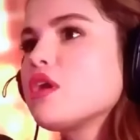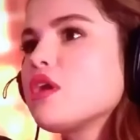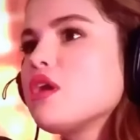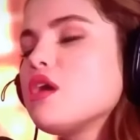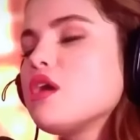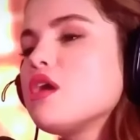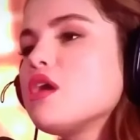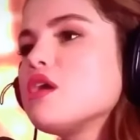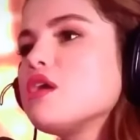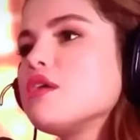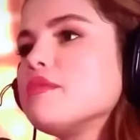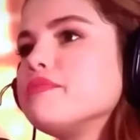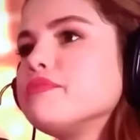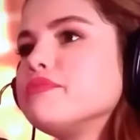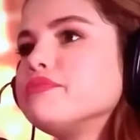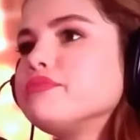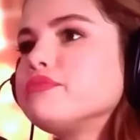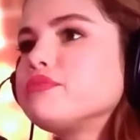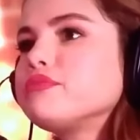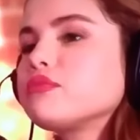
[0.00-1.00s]
life.
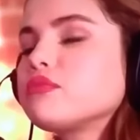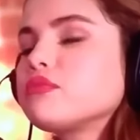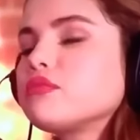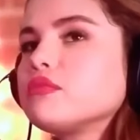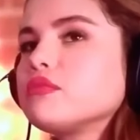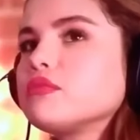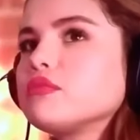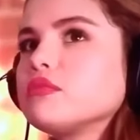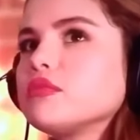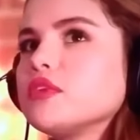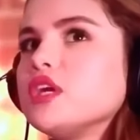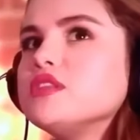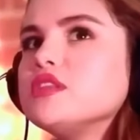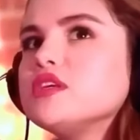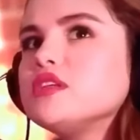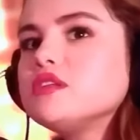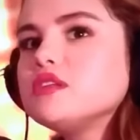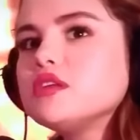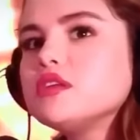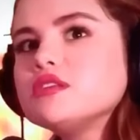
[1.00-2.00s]
I love
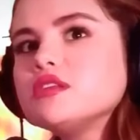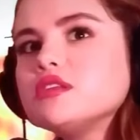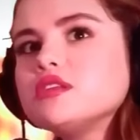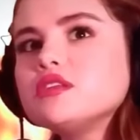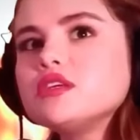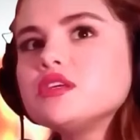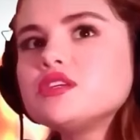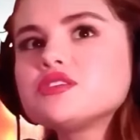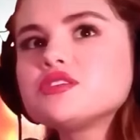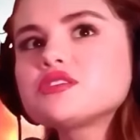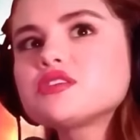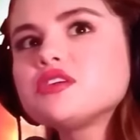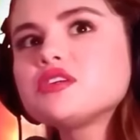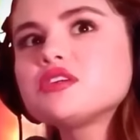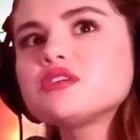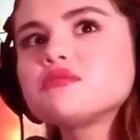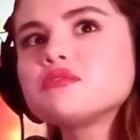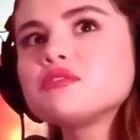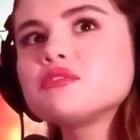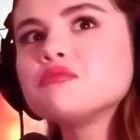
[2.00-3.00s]
you."
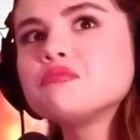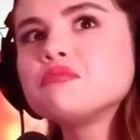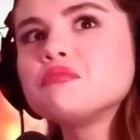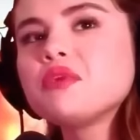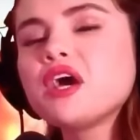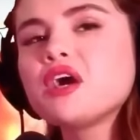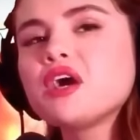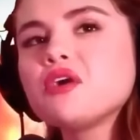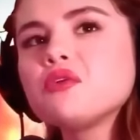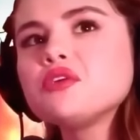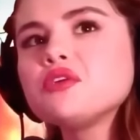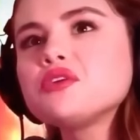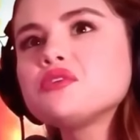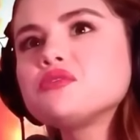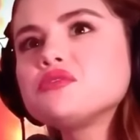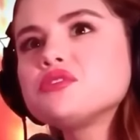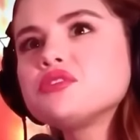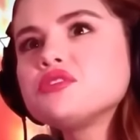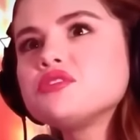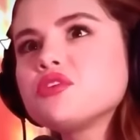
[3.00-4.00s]
While Selena is
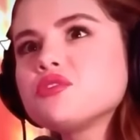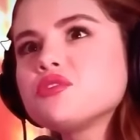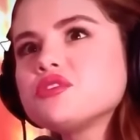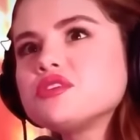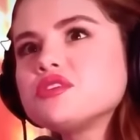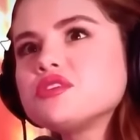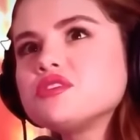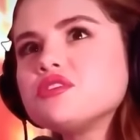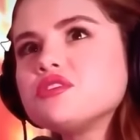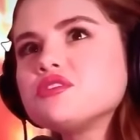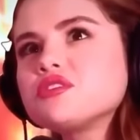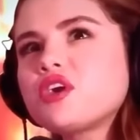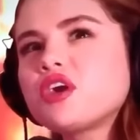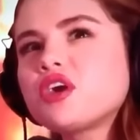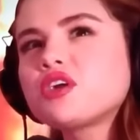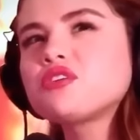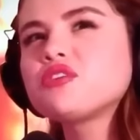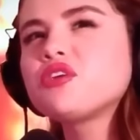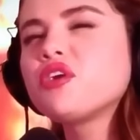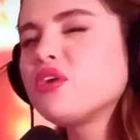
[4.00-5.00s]
in the happiest
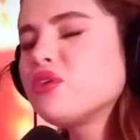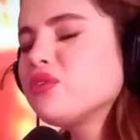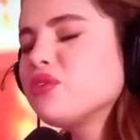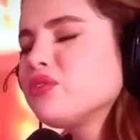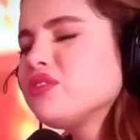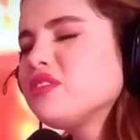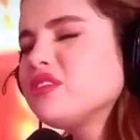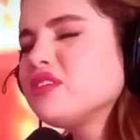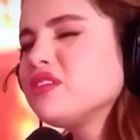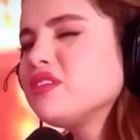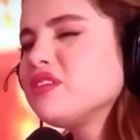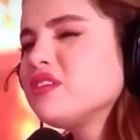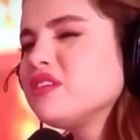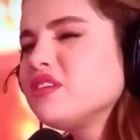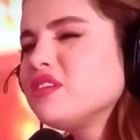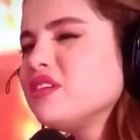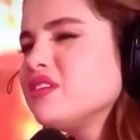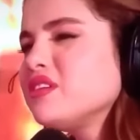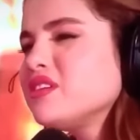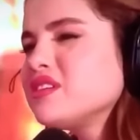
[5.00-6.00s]
moment of her life,
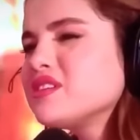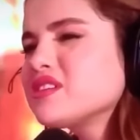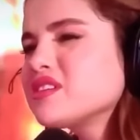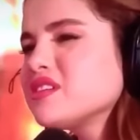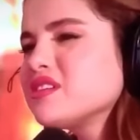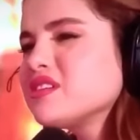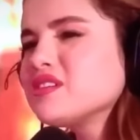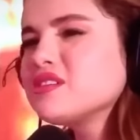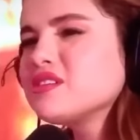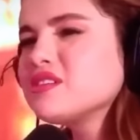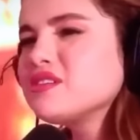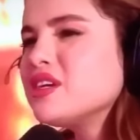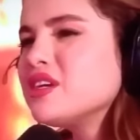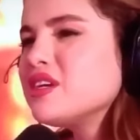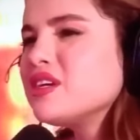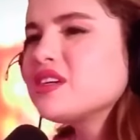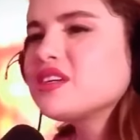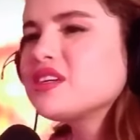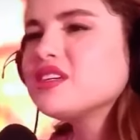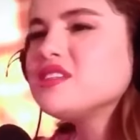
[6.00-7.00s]
Justin seems to be
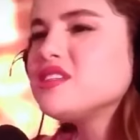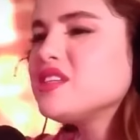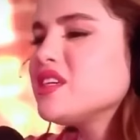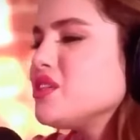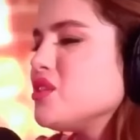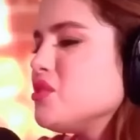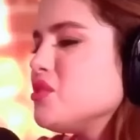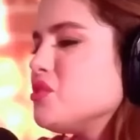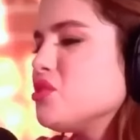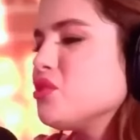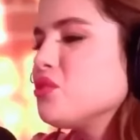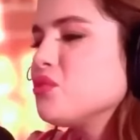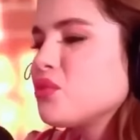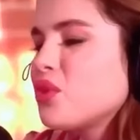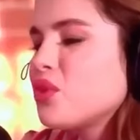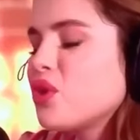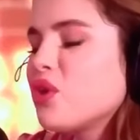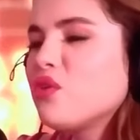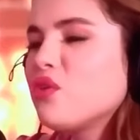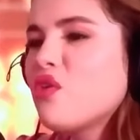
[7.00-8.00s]
struggling.
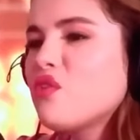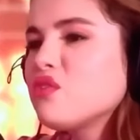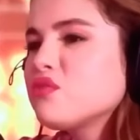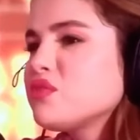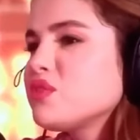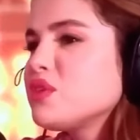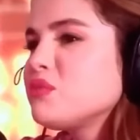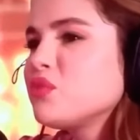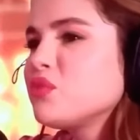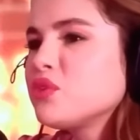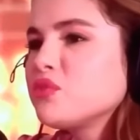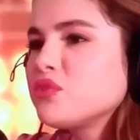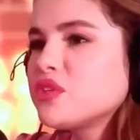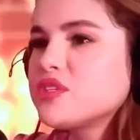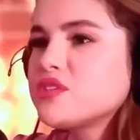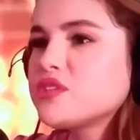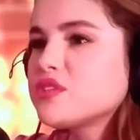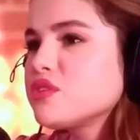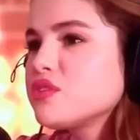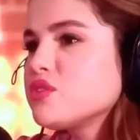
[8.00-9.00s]

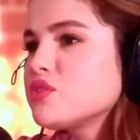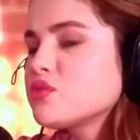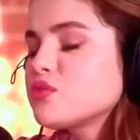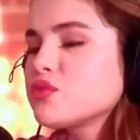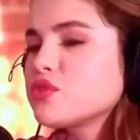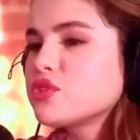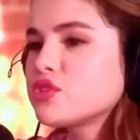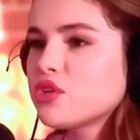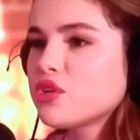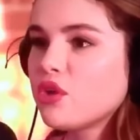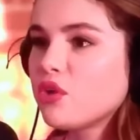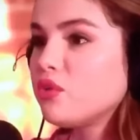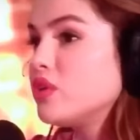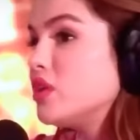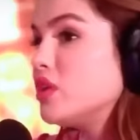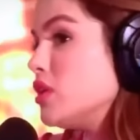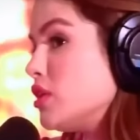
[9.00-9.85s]
According to Life and Style,